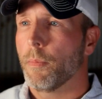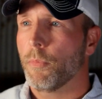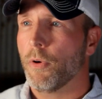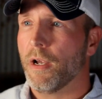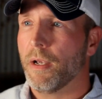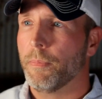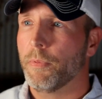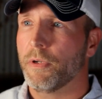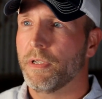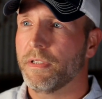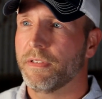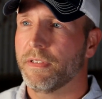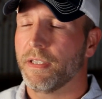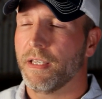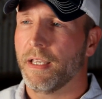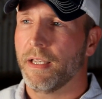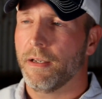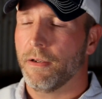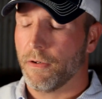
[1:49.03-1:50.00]
properties
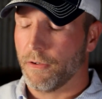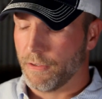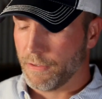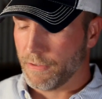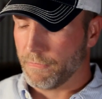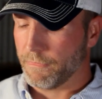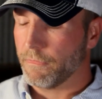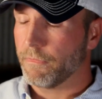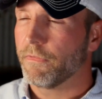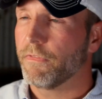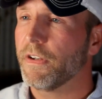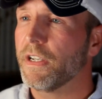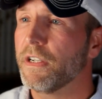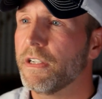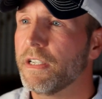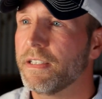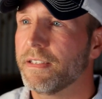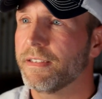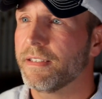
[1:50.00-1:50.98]
that are
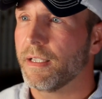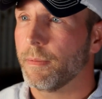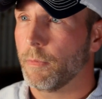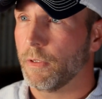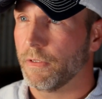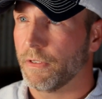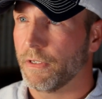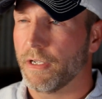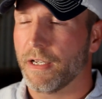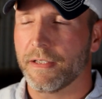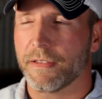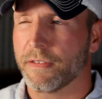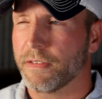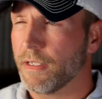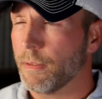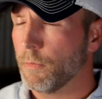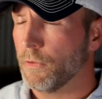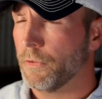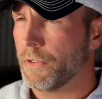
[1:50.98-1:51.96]
very similar
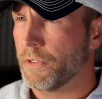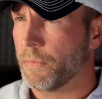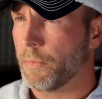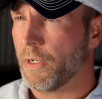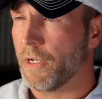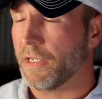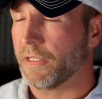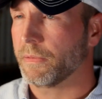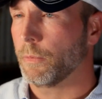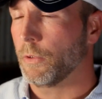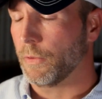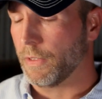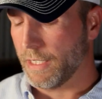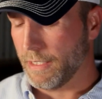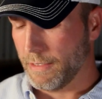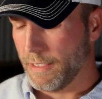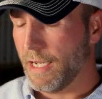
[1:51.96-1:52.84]
as possible in